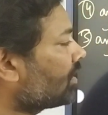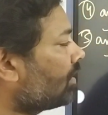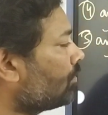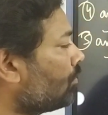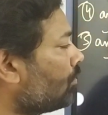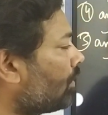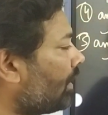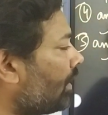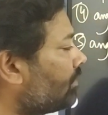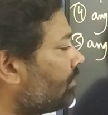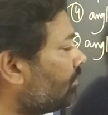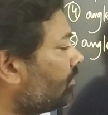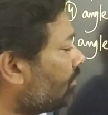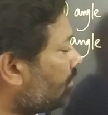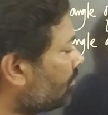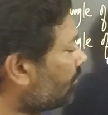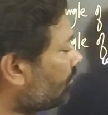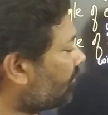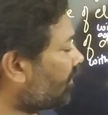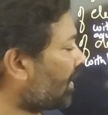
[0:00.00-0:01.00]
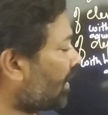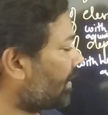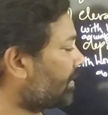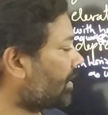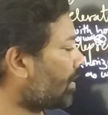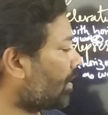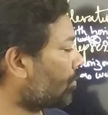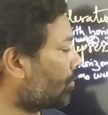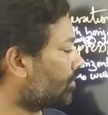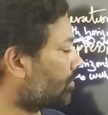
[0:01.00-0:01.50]
You can
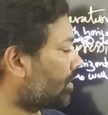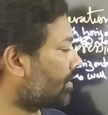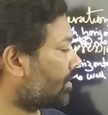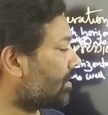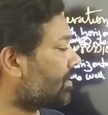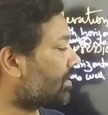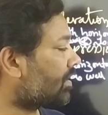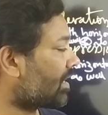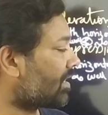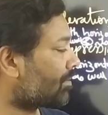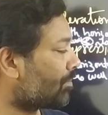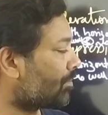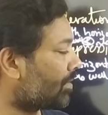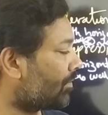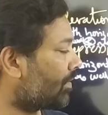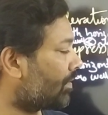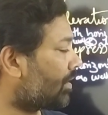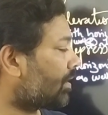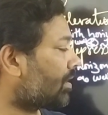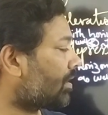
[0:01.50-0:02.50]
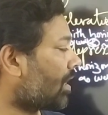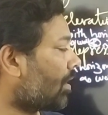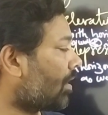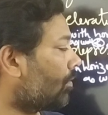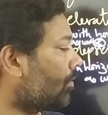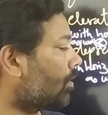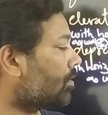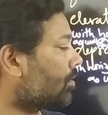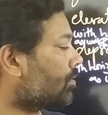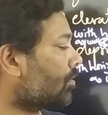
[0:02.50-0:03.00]
find out the distance between the
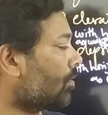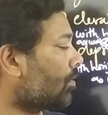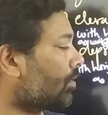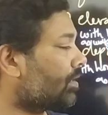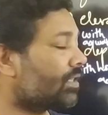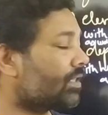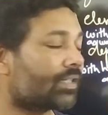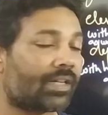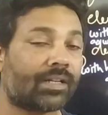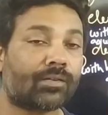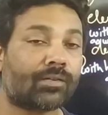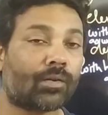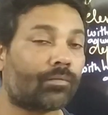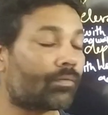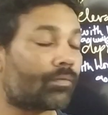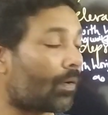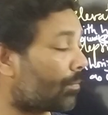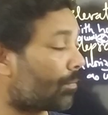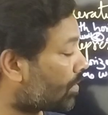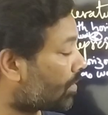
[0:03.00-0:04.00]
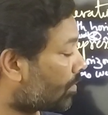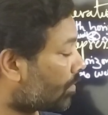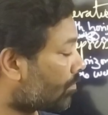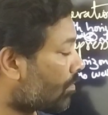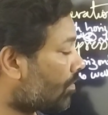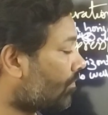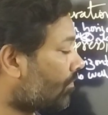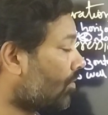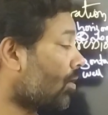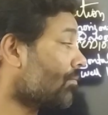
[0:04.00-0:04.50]
towers or distance of the
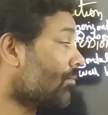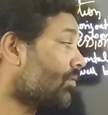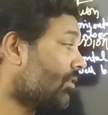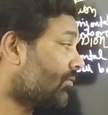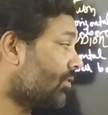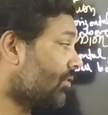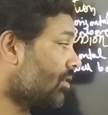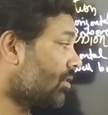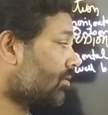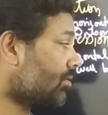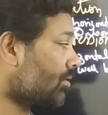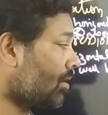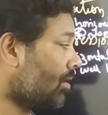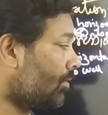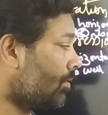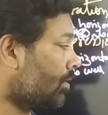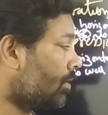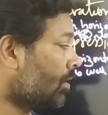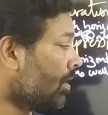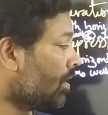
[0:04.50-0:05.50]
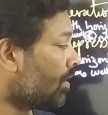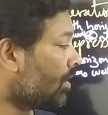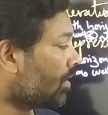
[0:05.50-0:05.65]
observer from the first tower,